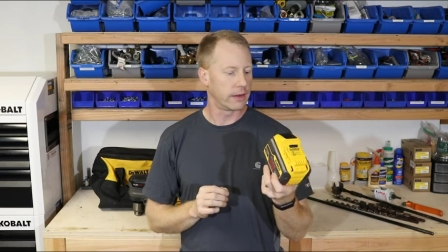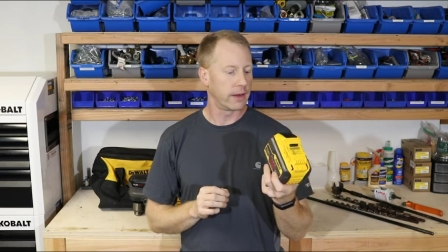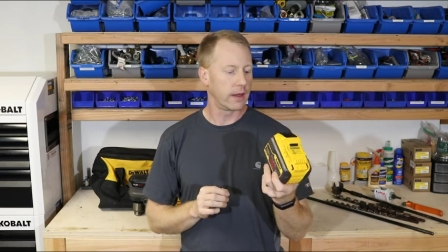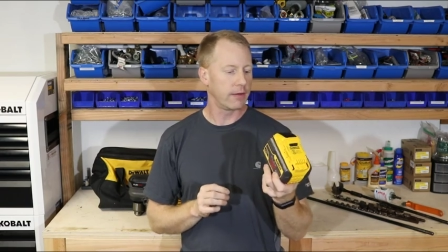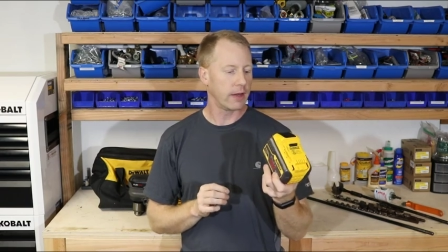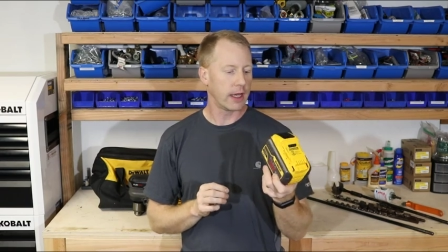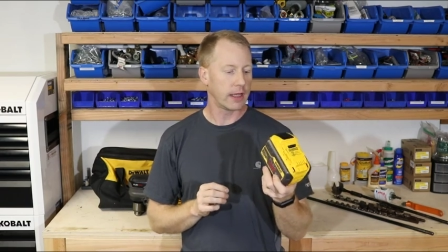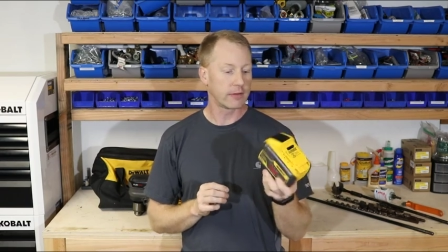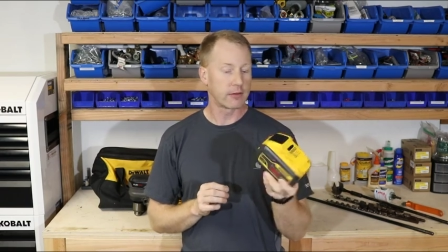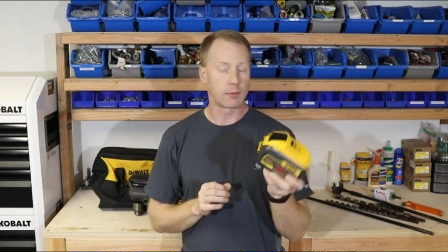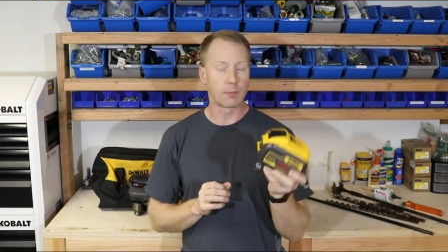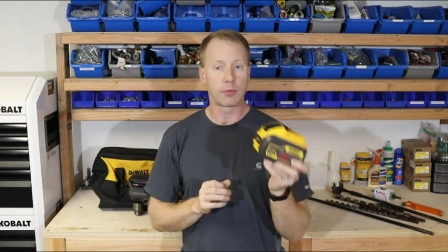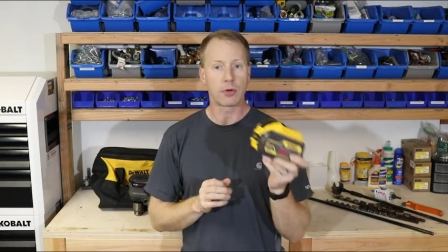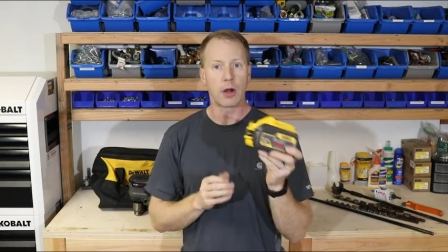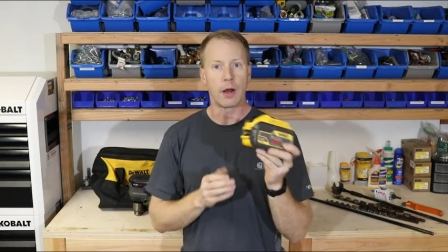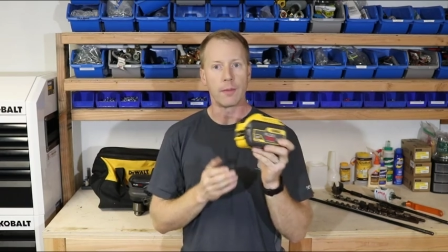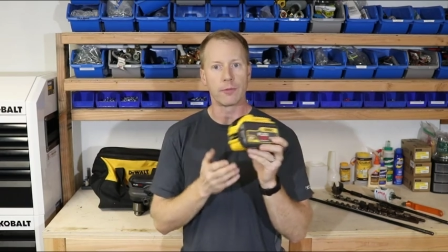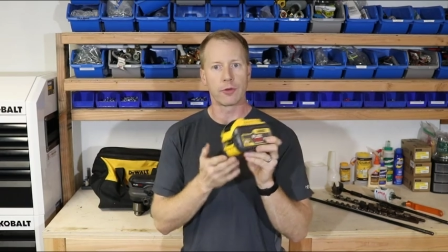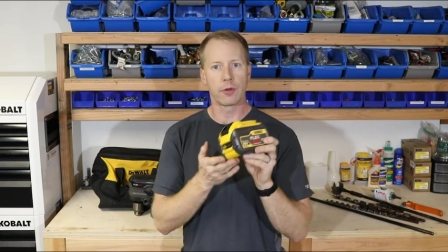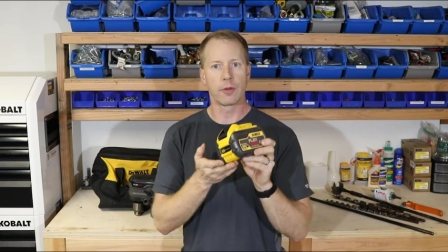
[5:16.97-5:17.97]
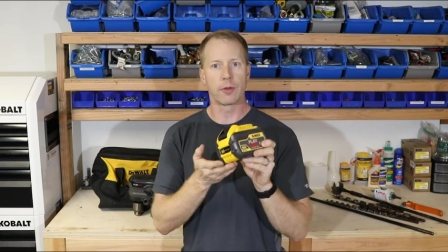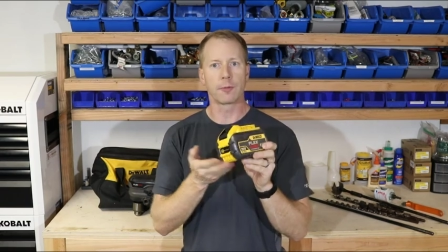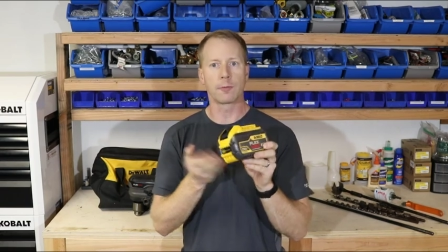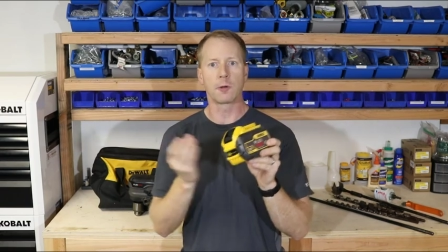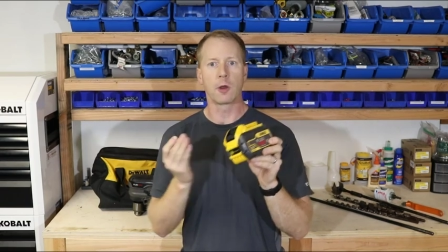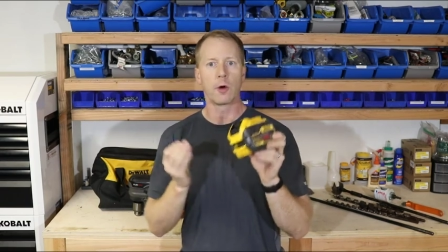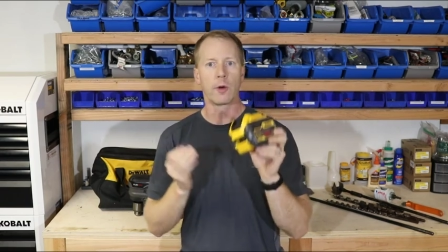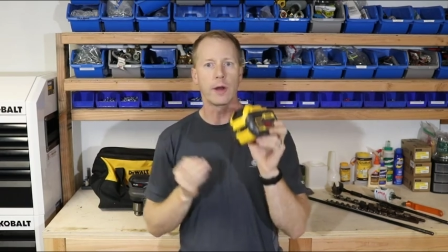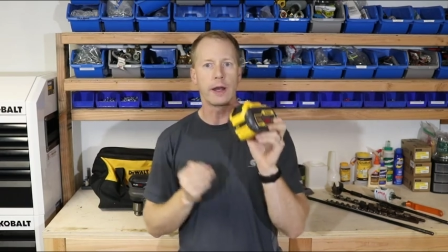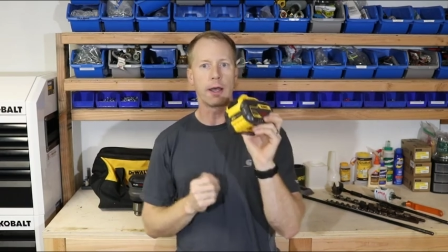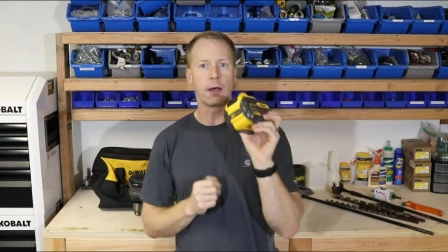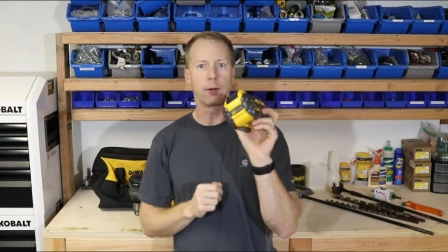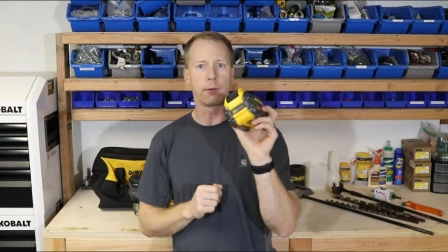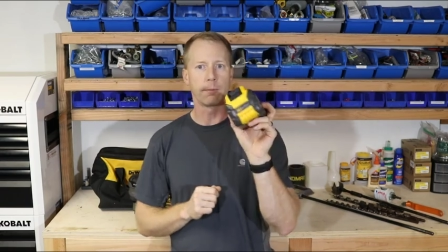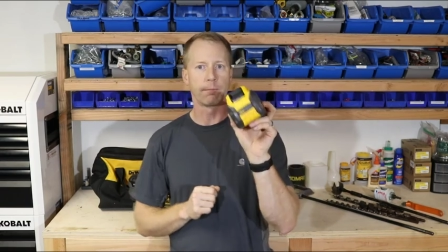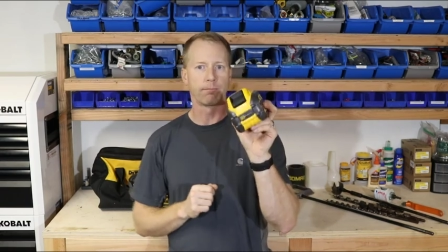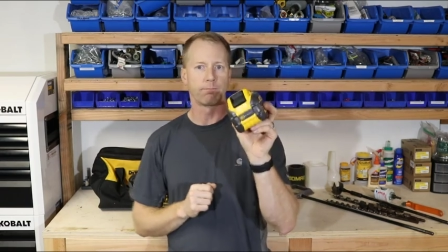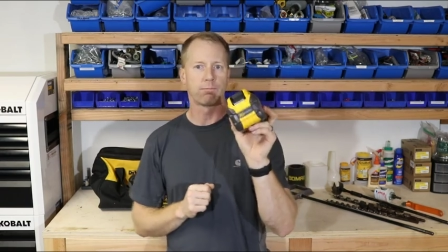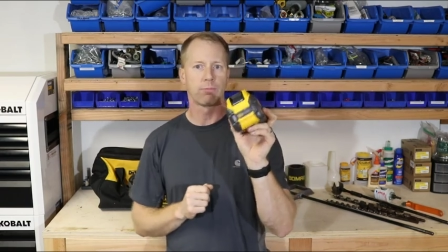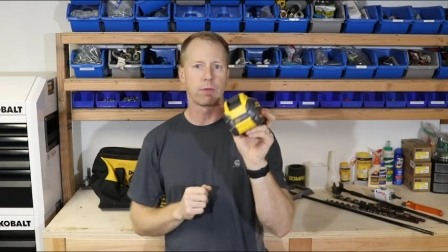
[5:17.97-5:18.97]
They've had some problems with them going out
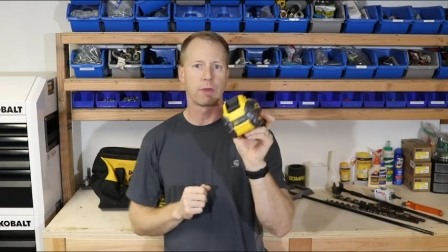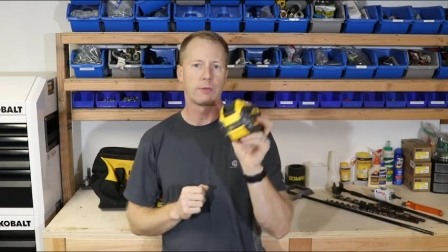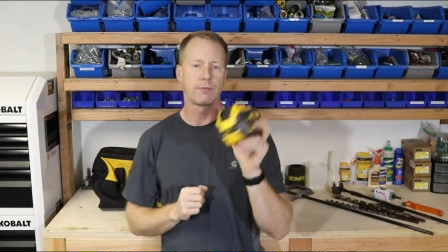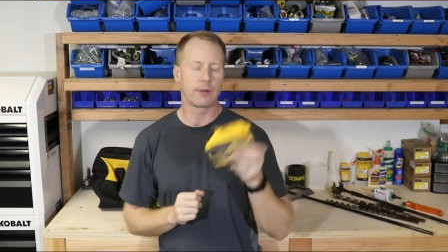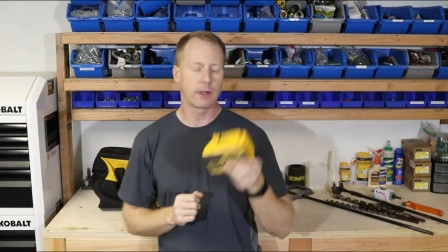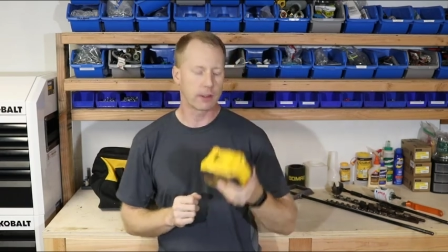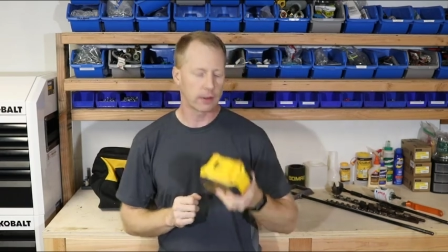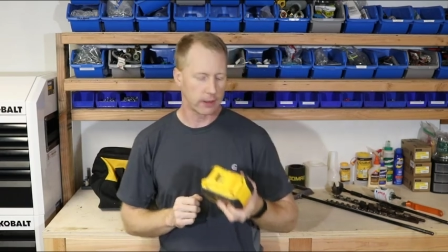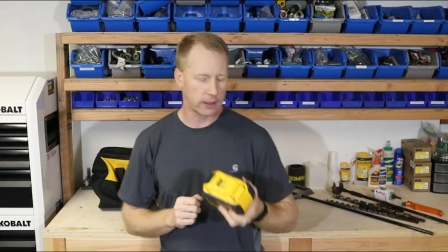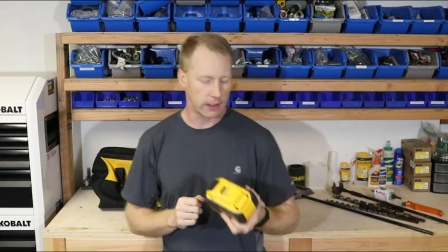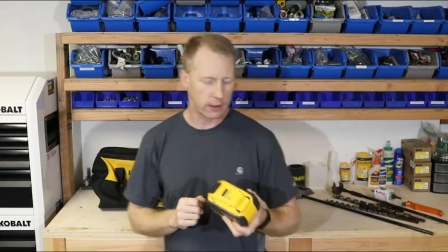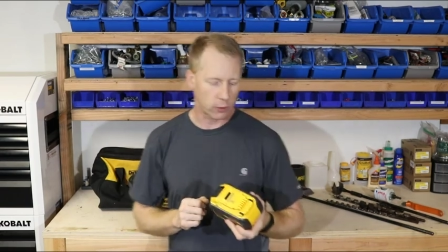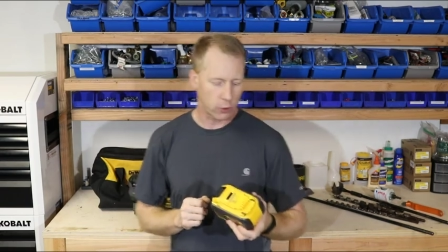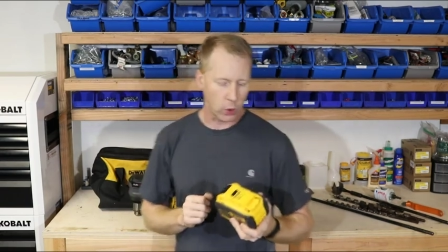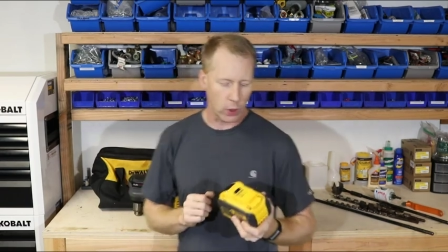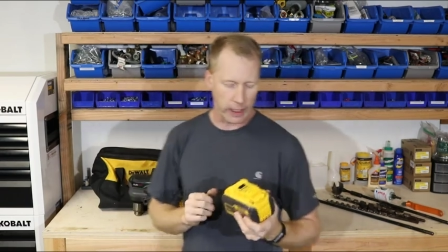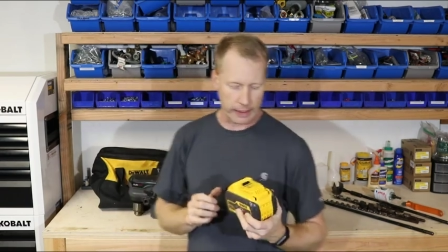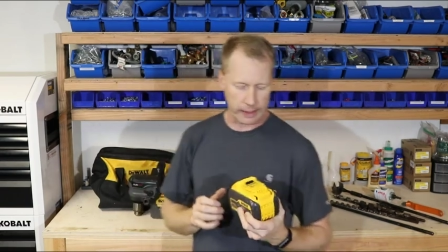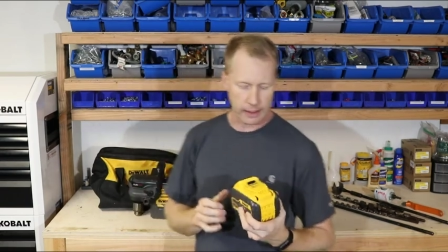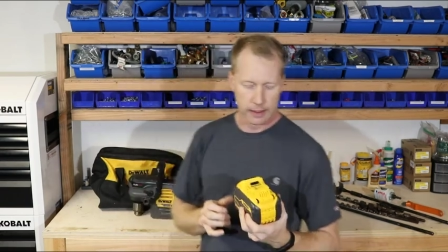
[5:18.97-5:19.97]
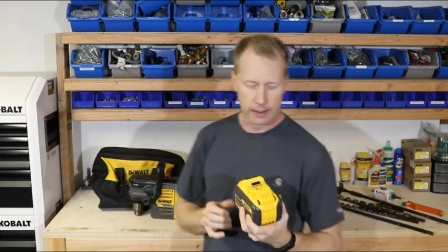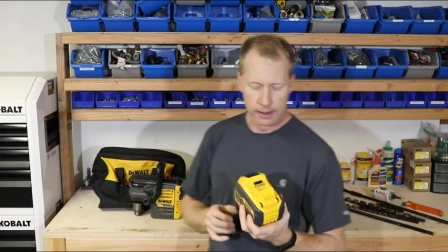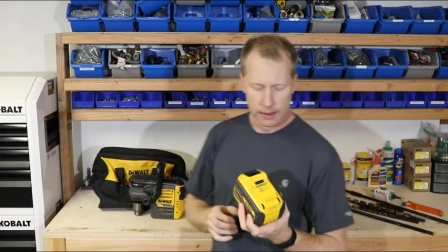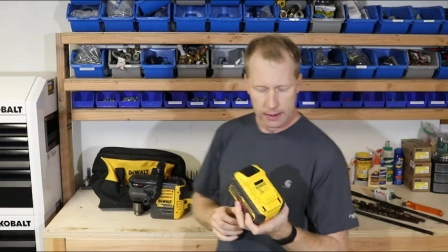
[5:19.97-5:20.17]
fairly quick.